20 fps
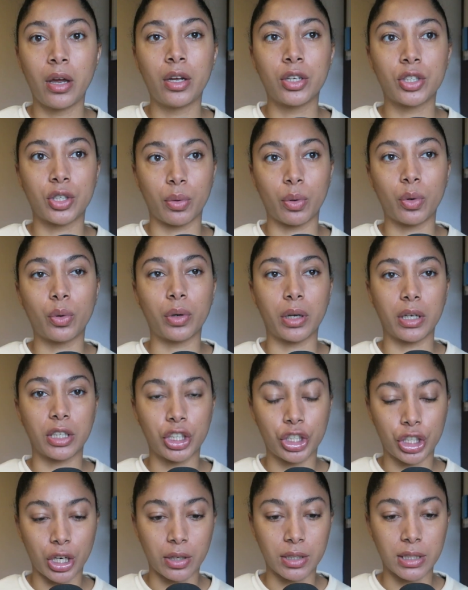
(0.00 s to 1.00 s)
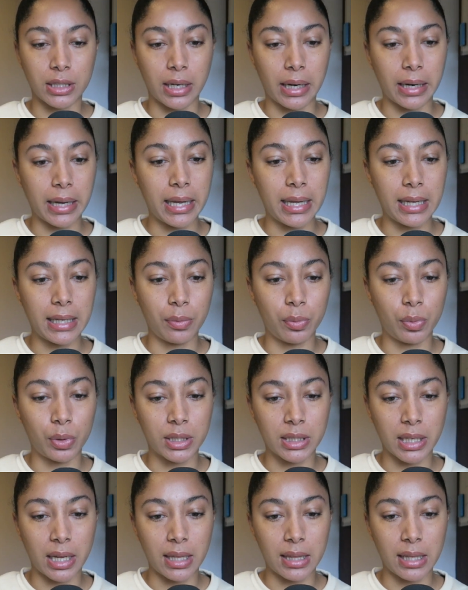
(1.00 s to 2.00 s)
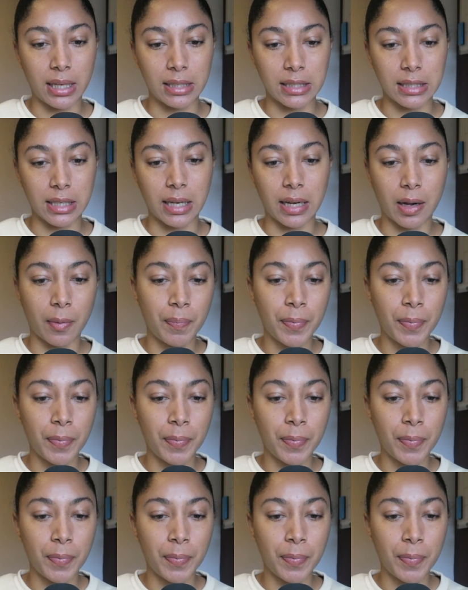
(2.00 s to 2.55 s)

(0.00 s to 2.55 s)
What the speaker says: So according to Zhao Ziyang, he would say things like,